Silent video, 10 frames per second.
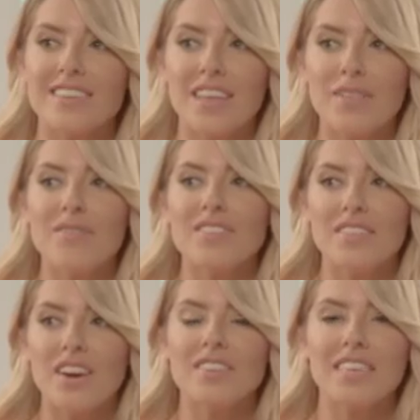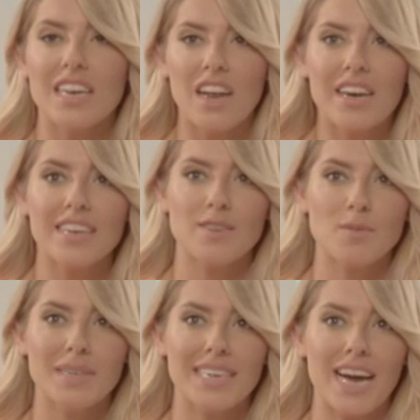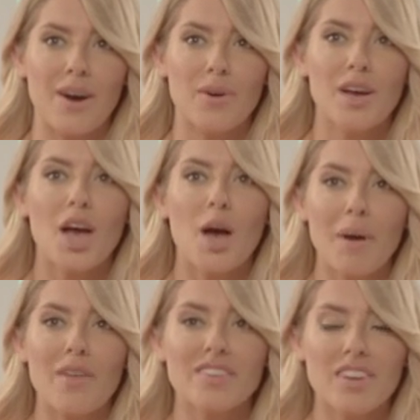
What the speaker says: And they've even started lying to me now about the